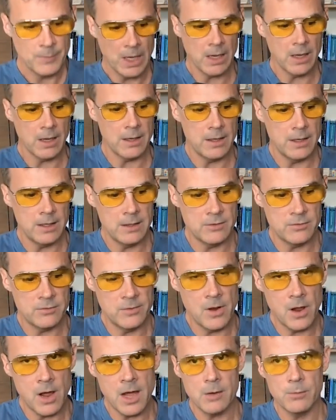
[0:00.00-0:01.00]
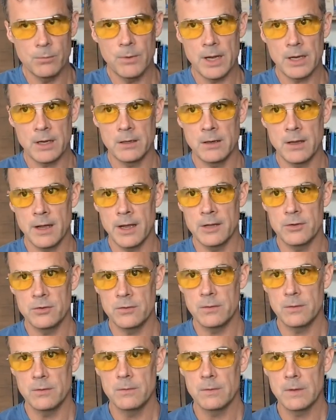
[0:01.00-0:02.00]
Uh, it is not
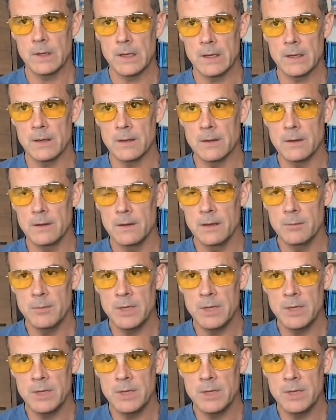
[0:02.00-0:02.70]
recognized uh,